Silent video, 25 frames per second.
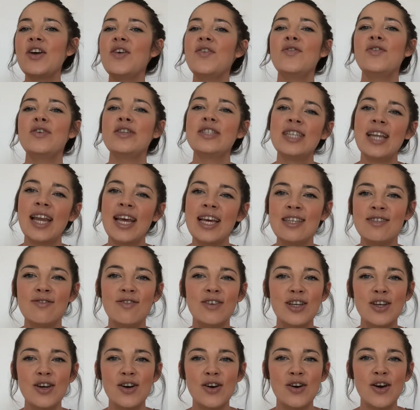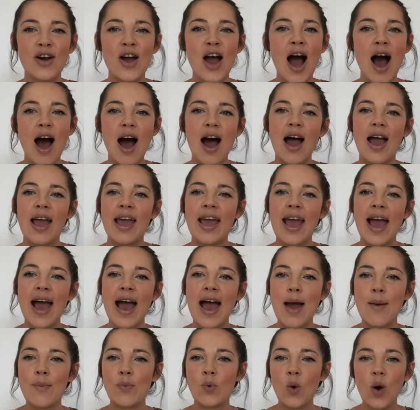For today's video I
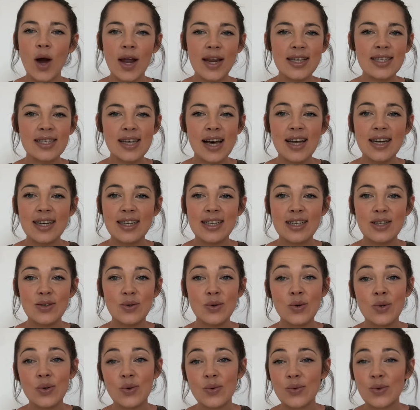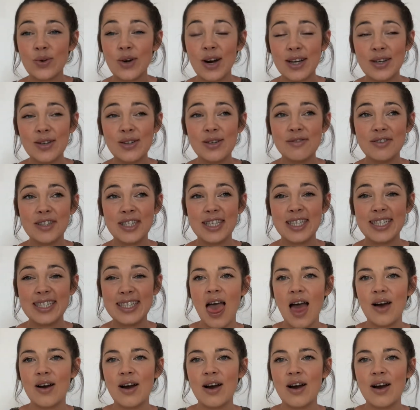am quite excited or quite nervous.